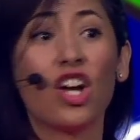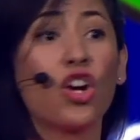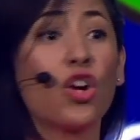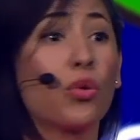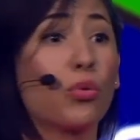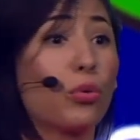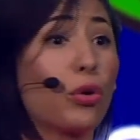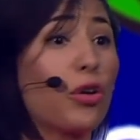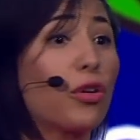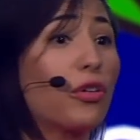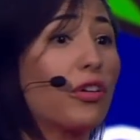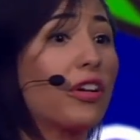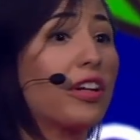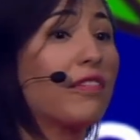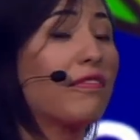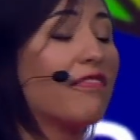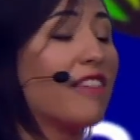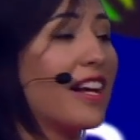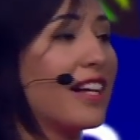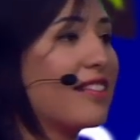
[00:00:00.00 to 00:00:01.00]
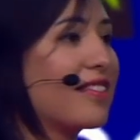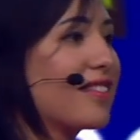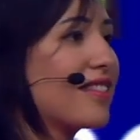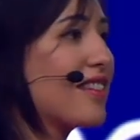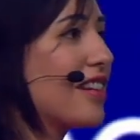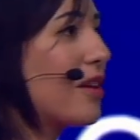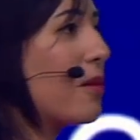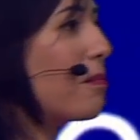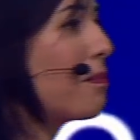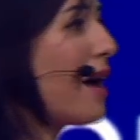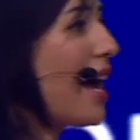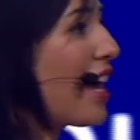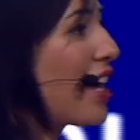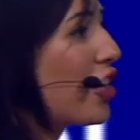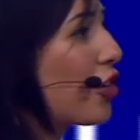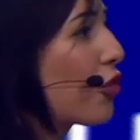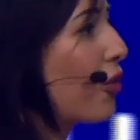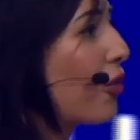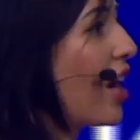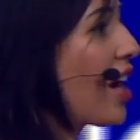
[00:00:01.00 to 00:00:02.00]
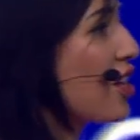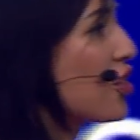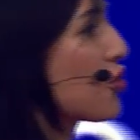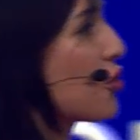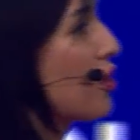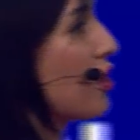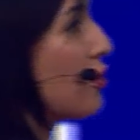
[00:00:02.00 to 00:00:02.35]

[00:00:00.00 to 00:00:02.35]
Rotary invested in my graduate